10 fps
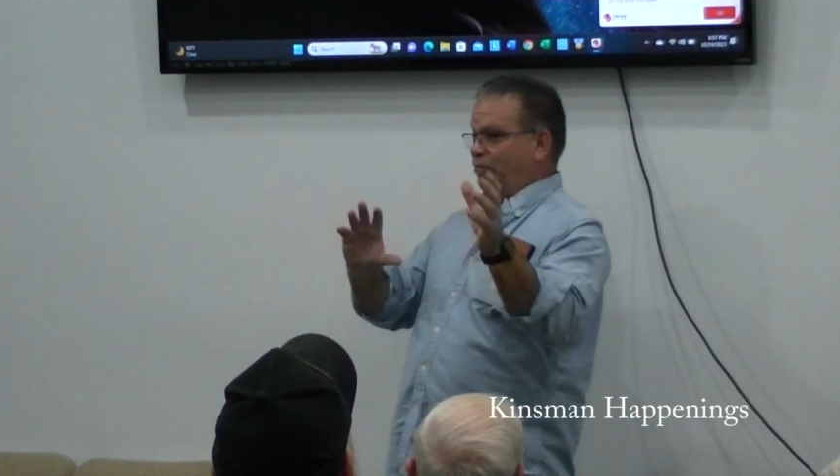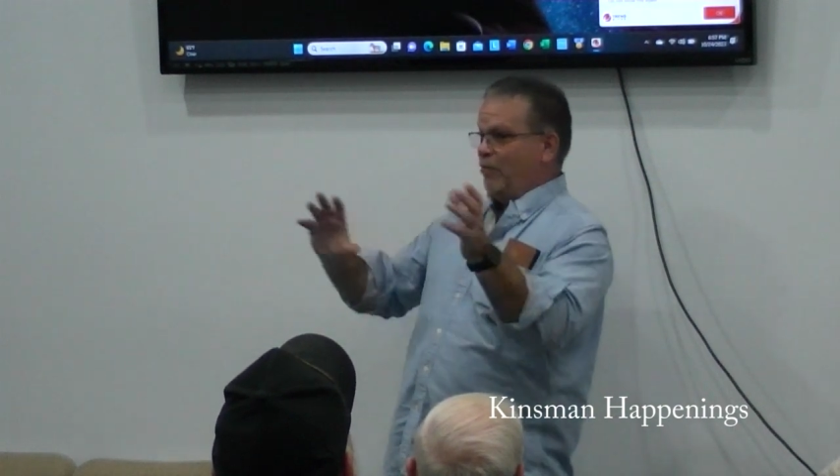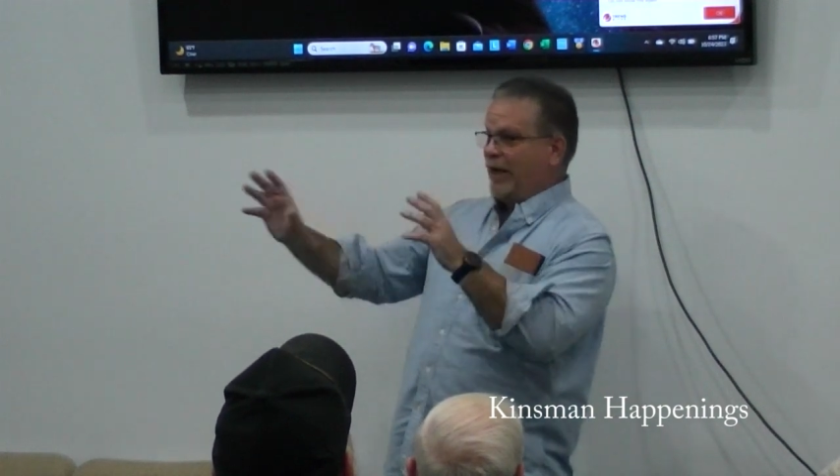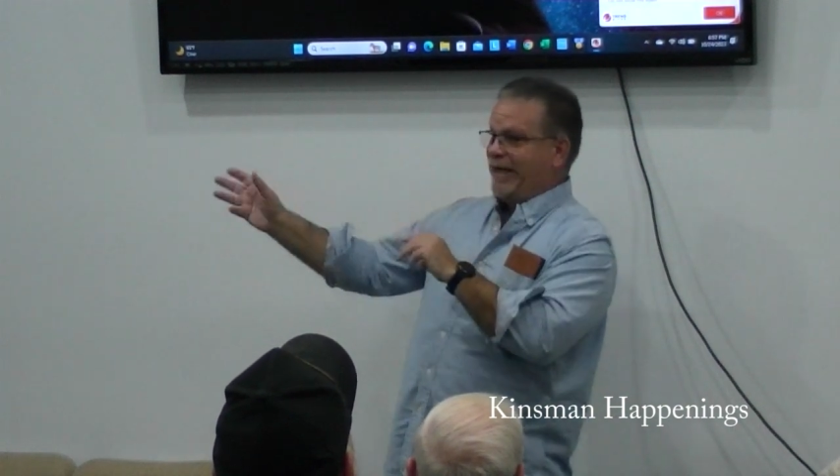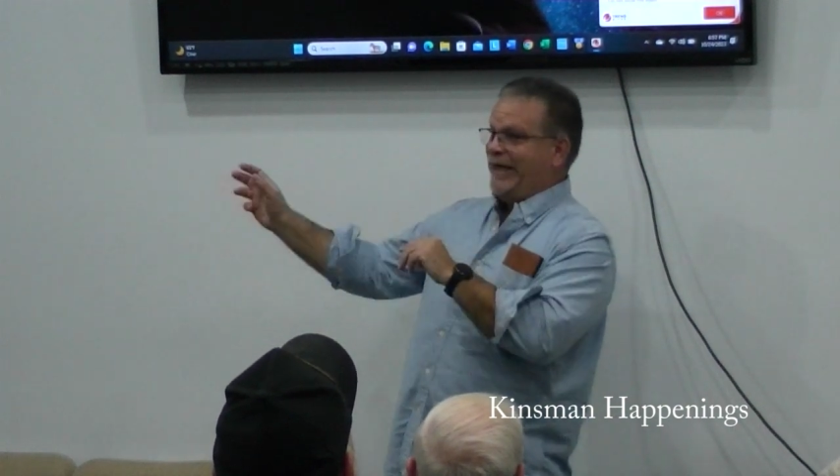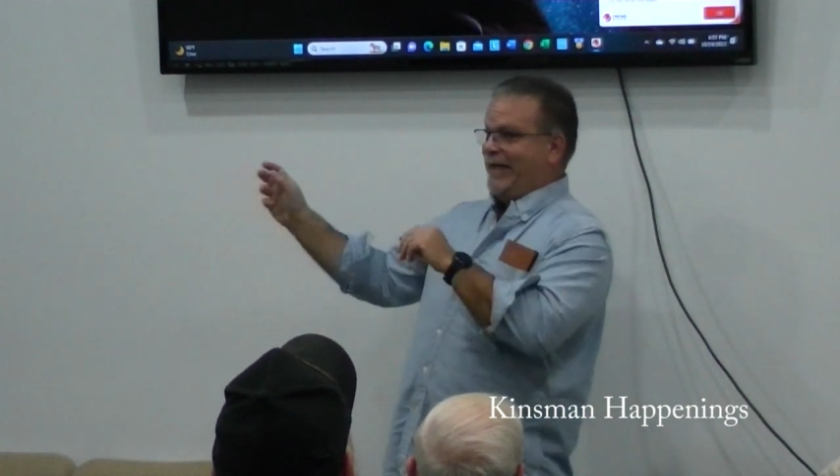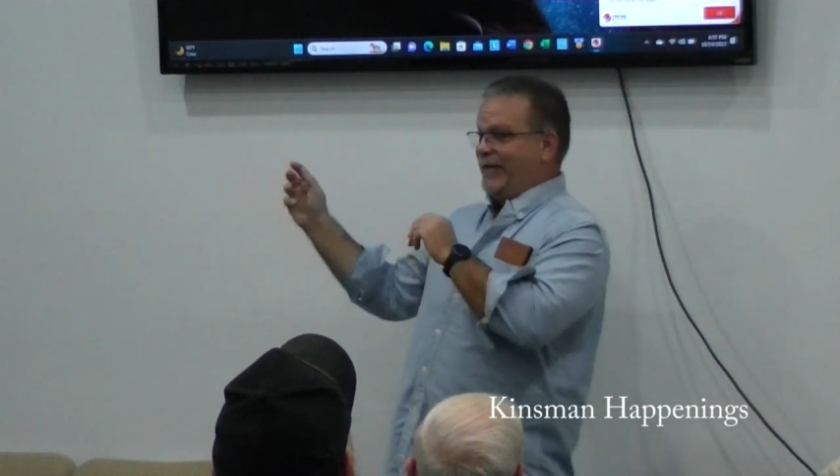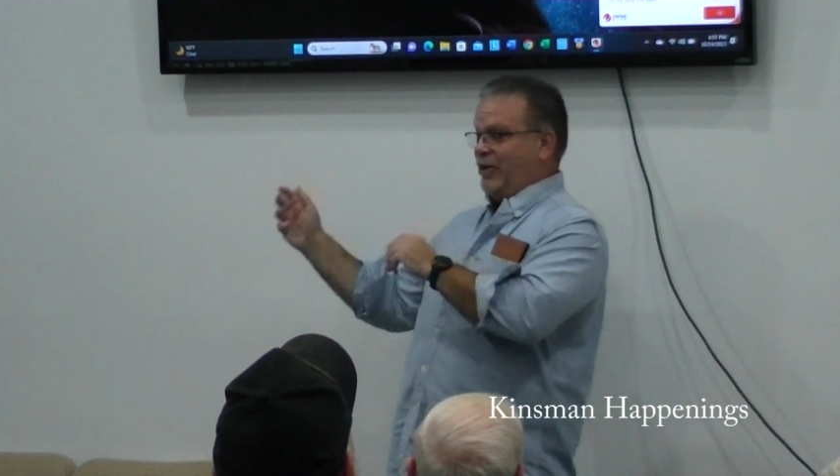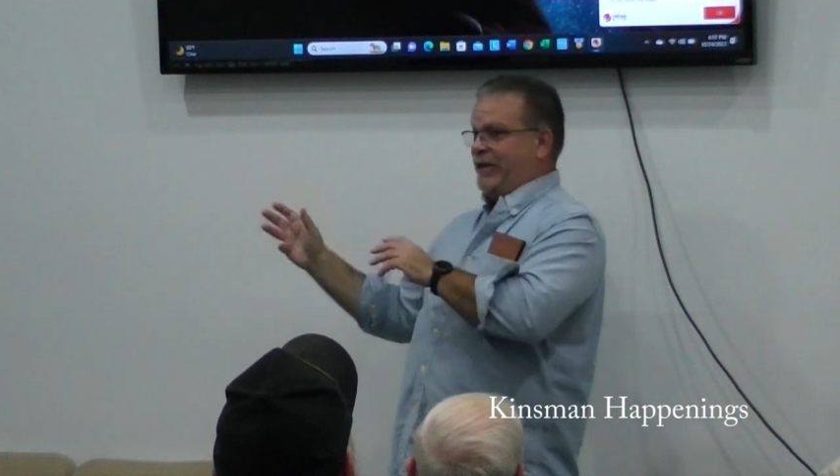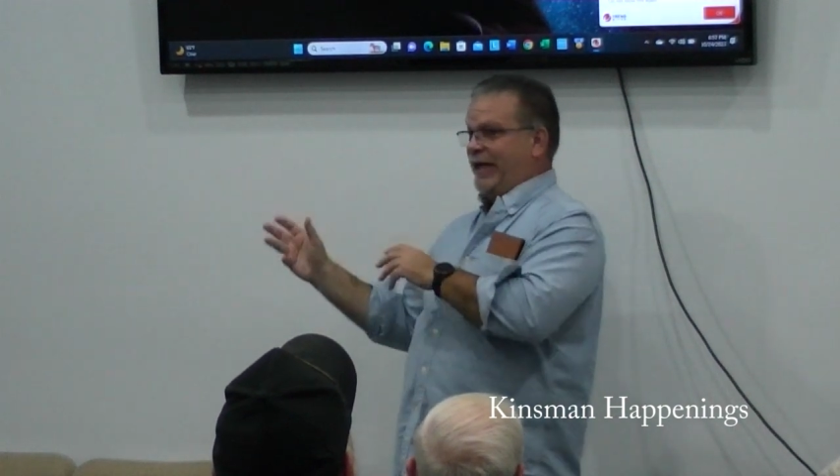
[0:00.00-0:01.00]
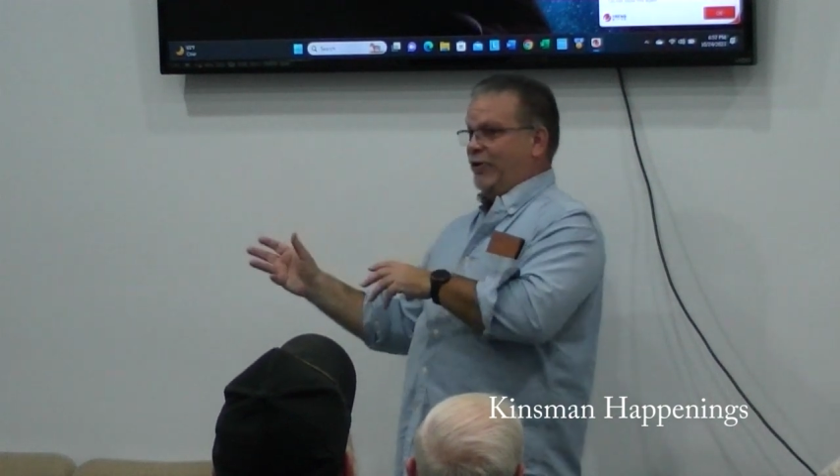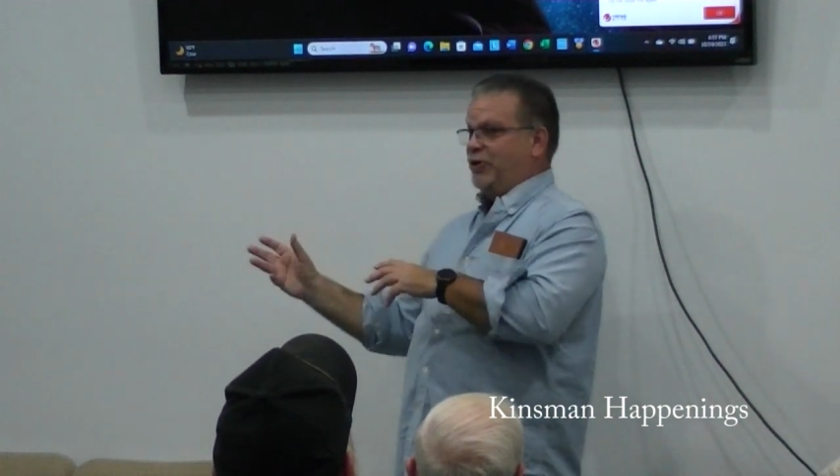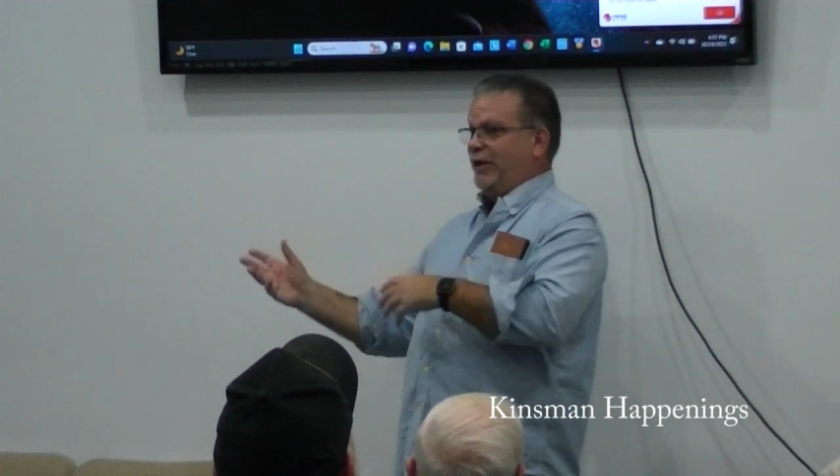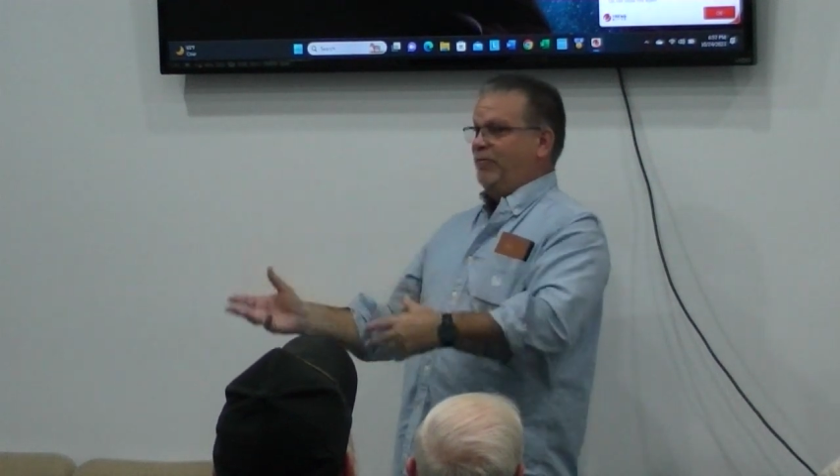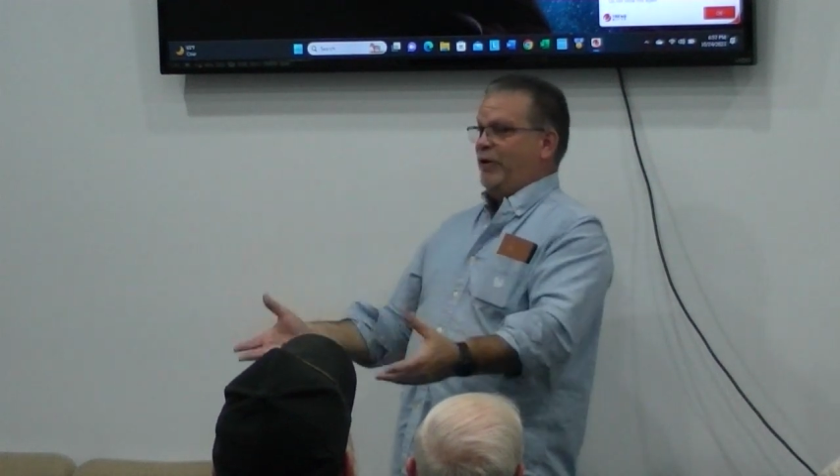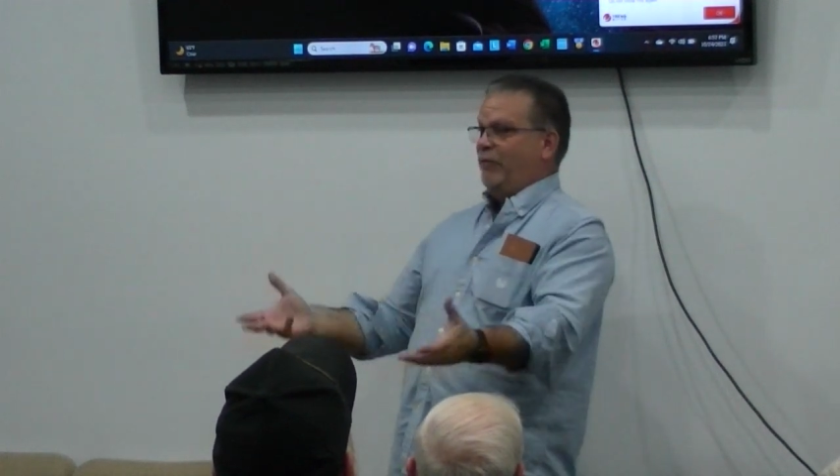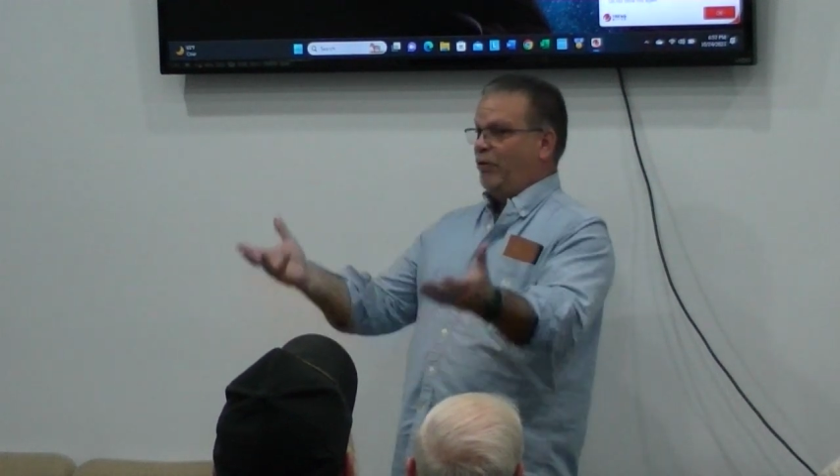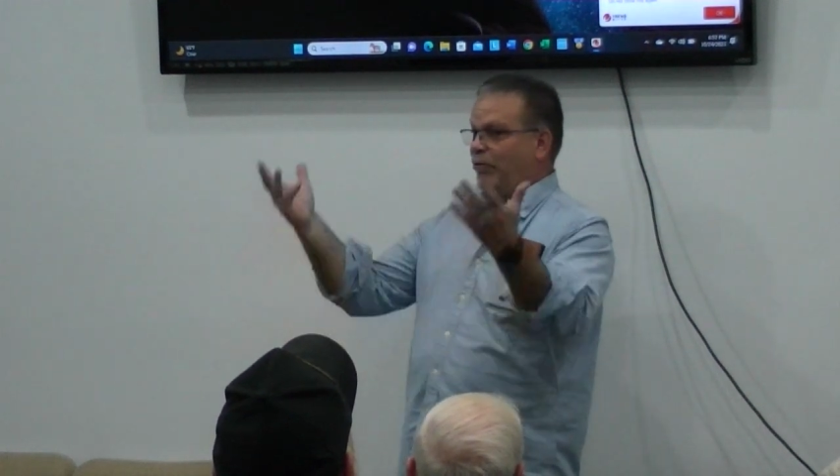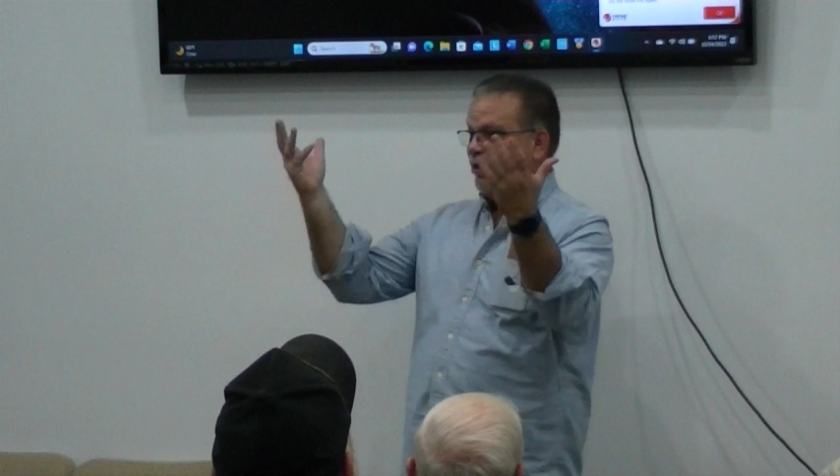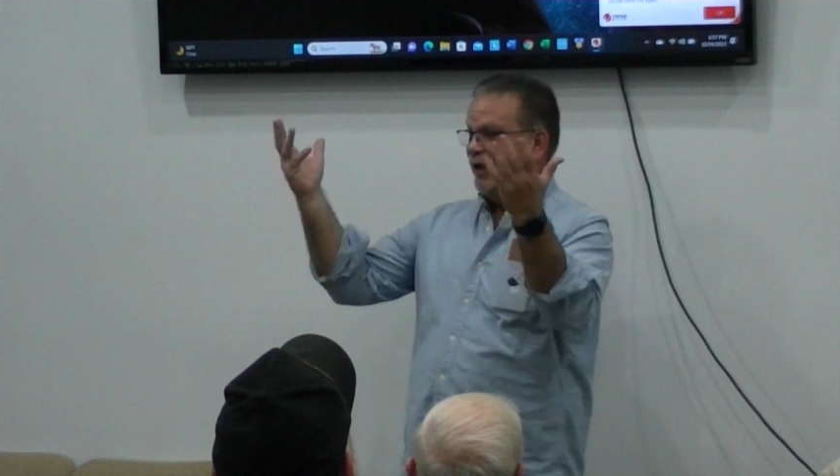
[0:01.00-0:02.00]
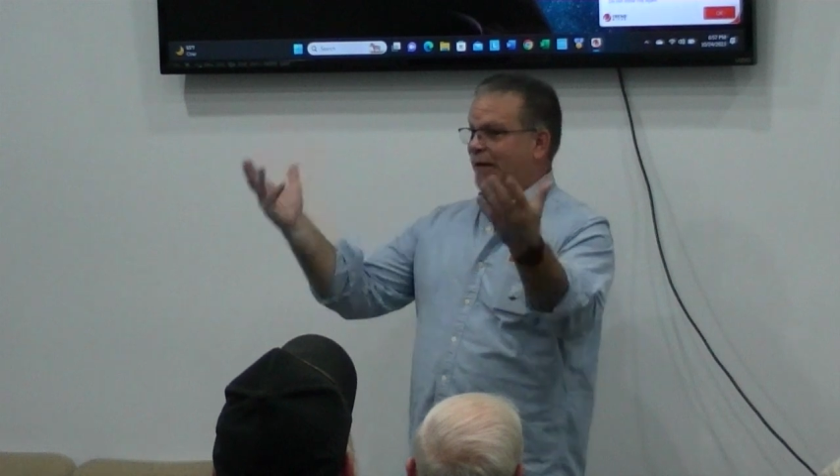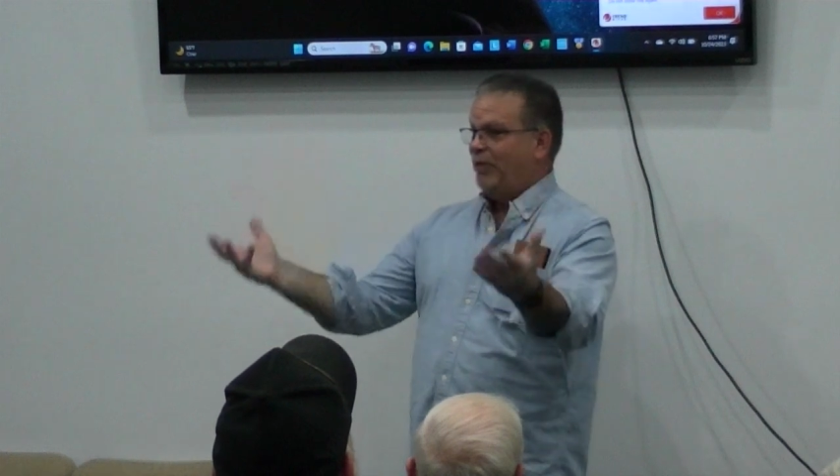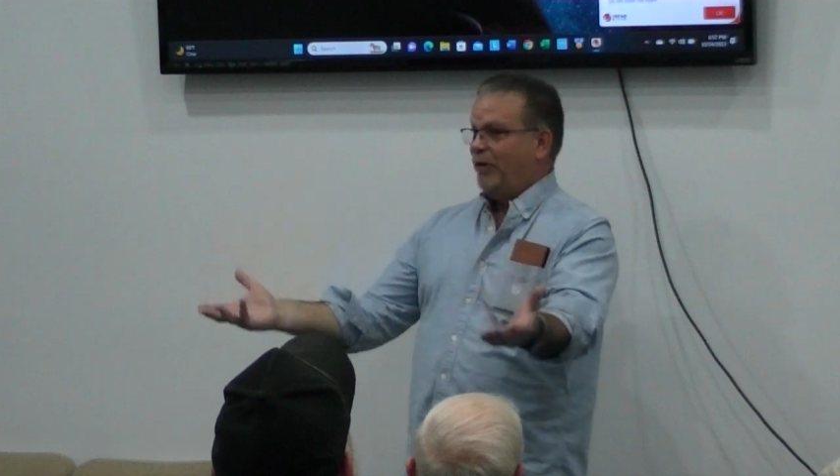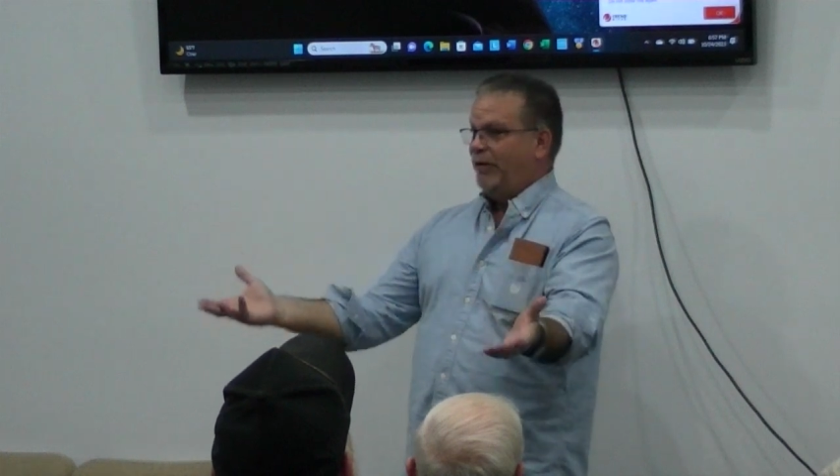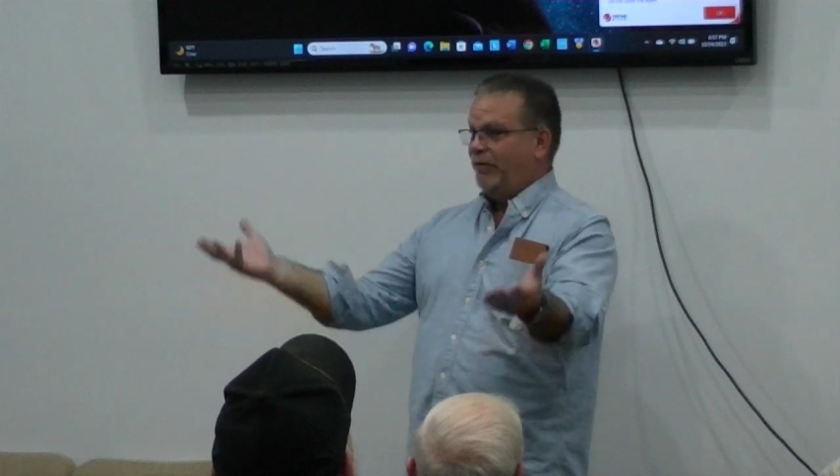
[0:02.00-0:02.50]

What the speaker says: money into the township that will bring up